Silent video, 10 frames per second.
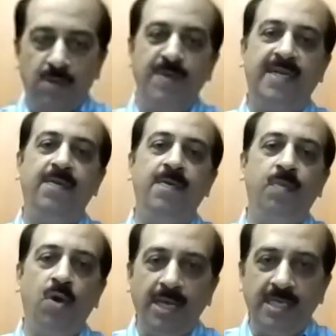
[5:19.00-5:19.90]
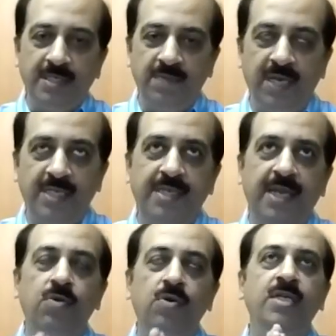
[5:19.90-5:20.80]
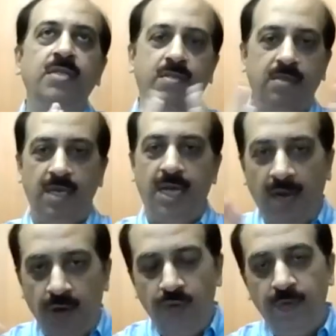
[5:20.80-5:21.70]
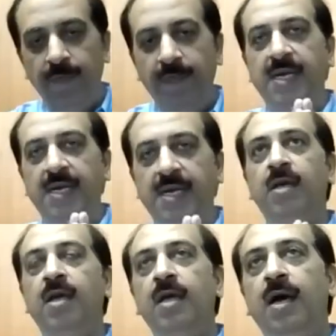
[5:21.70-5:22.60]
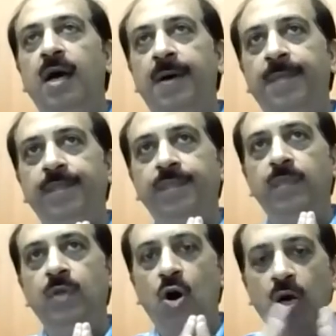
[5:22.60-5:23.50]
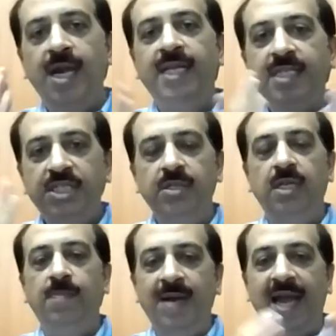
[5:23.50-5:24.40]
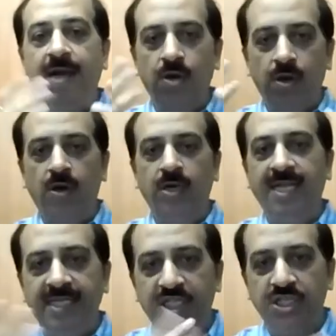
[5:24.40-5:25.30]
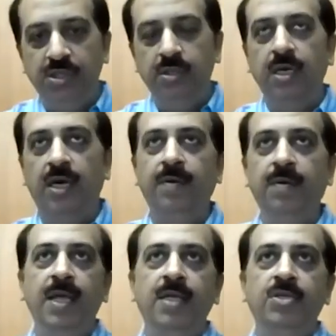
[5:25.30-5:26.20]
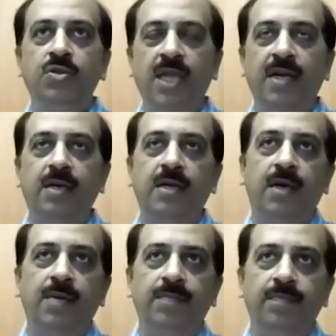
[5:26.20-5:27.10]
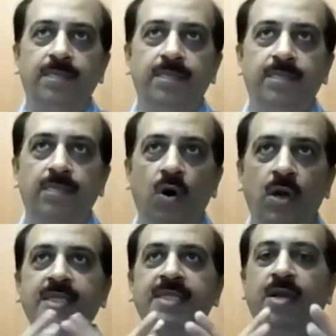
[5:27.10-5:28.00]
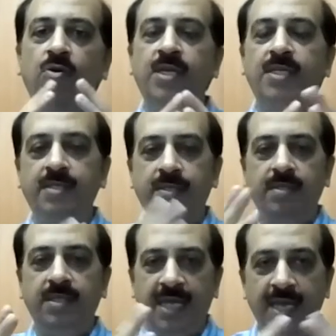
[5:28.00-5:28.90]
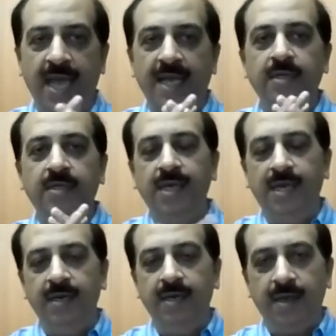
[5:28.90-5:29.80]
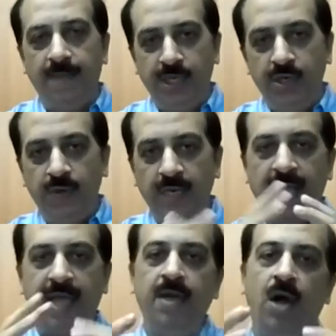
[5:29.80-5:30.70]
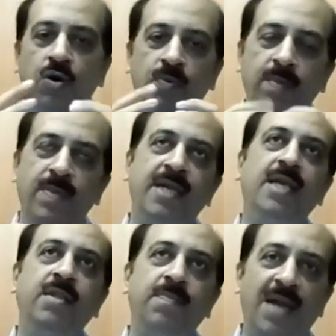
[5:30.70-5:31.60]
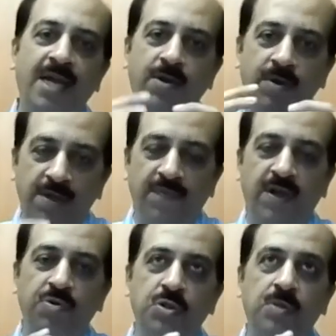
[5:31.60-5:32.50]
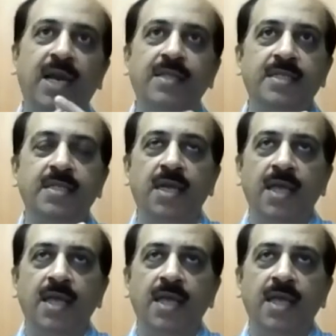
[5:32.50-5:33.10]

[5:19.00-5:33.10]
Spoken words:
prospective employees, various stakeholders, and how do we maintain the organizational brand or organization so that all our stakeholders stay anchored and committed to it, and how do we maintain the brand equity of individual brands?